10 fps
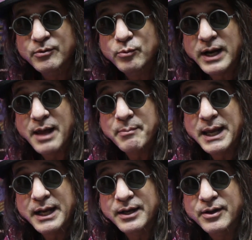when I
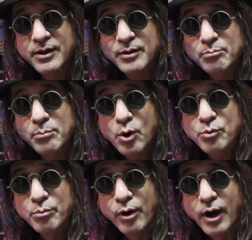made
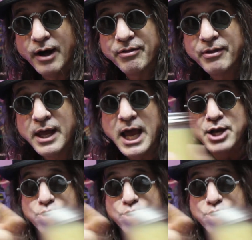bone broth. And